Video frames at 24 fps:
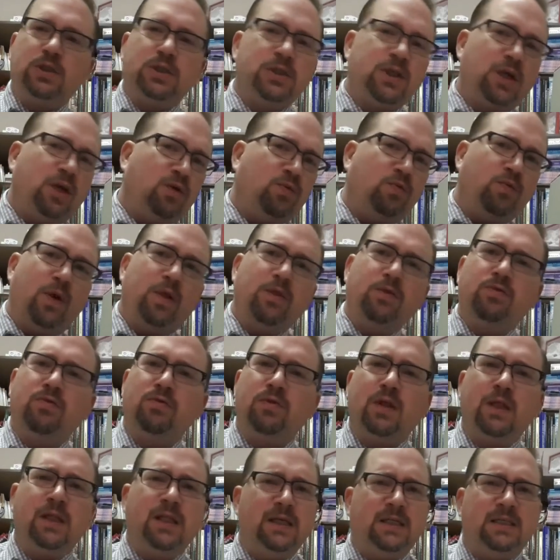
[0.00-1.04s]
we're just going to run through
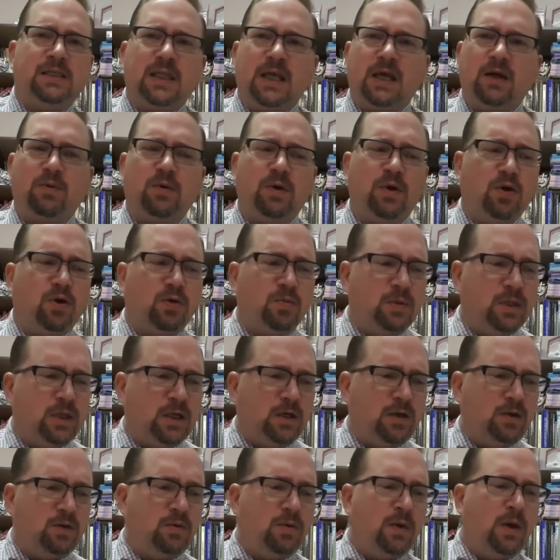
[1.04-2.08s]
the list like we normally
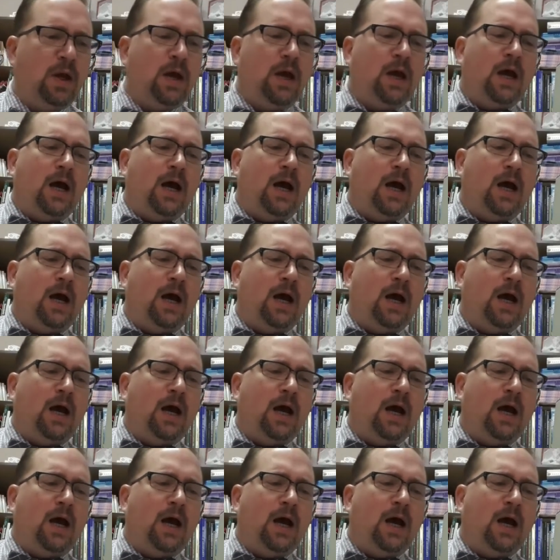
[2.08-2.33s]
do.